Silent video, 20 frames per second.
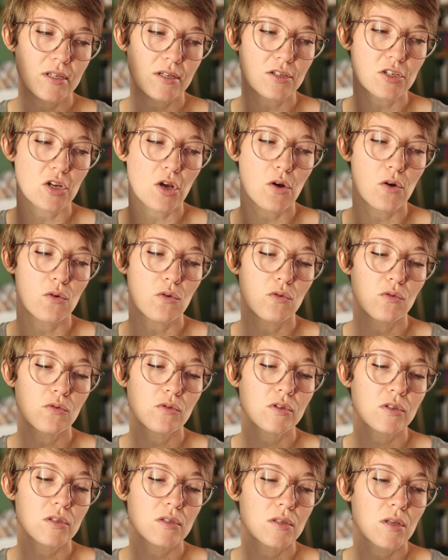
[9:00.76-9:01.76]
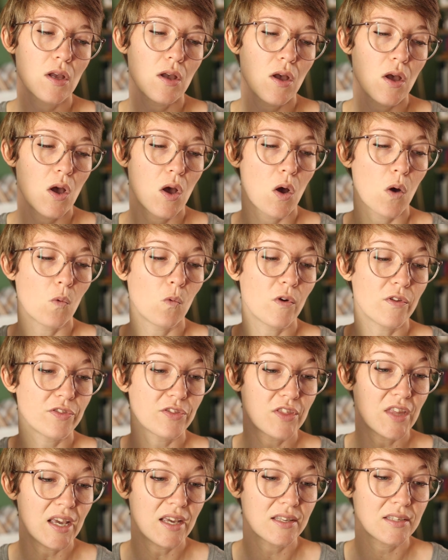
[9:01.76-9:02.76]
and toes
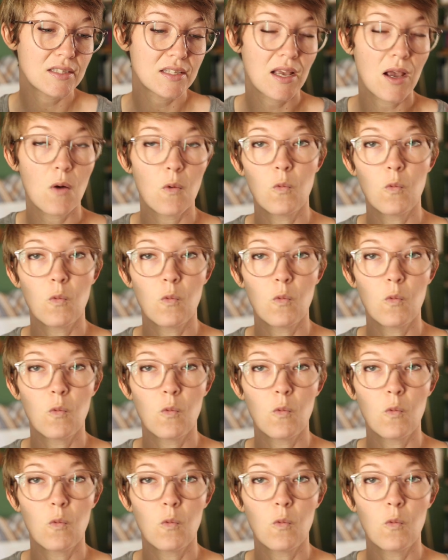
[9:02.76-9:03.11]
with this,